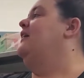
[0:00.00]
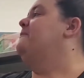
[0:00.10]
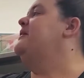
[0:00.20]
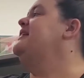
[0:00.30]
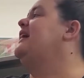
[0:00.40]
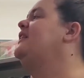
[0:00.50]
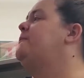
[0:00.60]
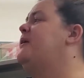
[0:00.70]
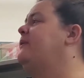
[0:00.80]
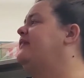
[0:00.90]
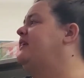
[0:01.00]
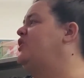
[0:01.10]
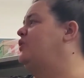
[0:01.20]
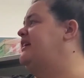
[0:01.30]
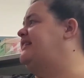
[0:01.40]
Penelope was the
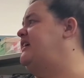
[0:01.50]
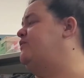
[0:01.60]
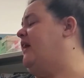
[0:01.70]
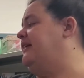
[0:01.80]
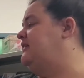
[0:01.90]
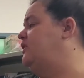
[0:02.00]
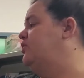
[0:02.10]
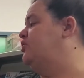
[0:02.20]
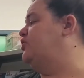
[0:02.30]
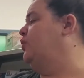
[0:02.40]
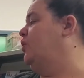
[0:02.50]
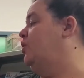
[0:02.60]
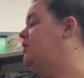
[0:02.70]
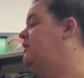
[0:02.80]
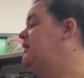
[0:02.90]
only T-Rex in her
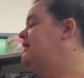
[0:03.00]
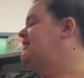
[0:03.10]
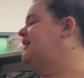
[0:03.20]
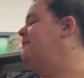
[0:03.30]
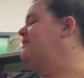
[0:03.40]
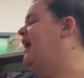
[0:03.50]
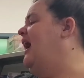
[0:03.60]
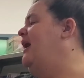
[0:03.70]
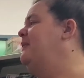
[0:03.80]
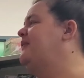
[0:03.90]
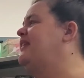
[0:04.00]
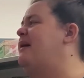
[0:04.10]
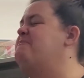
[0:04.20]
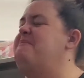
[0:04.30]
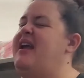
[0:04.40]
school. Sometimes
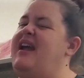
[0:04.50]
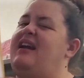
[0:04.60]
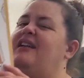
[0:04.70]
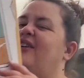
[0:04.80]
that made